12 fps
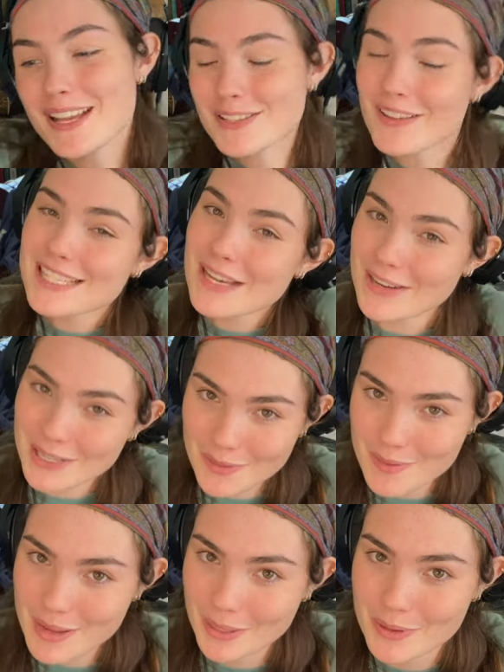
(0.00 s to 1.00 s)
So that's how I
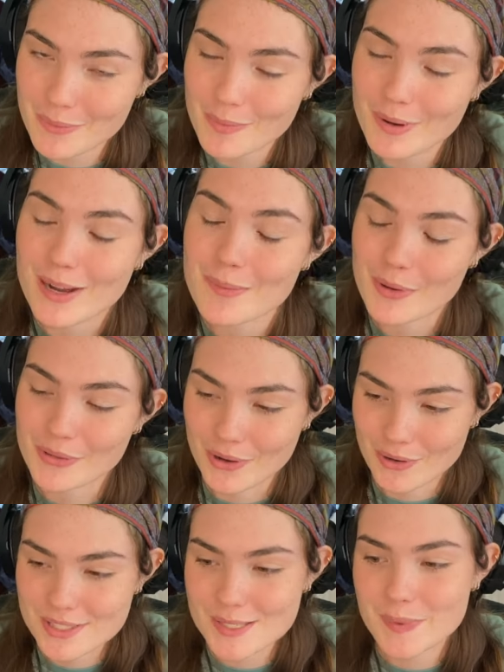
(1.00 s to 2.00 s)
know that Mango and Mulberry are both
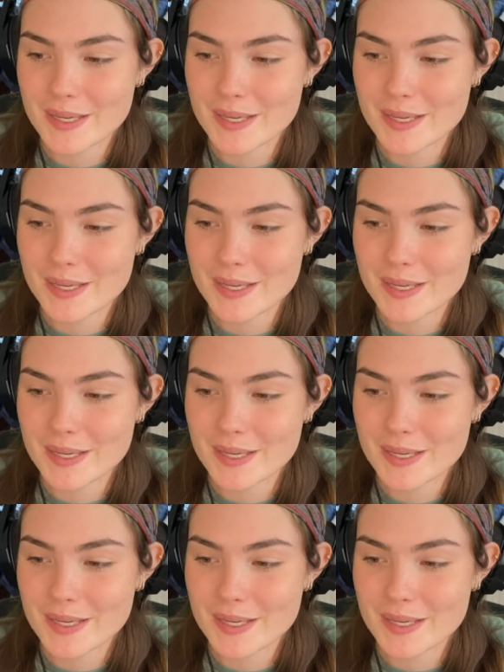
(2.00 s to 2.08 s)
girls,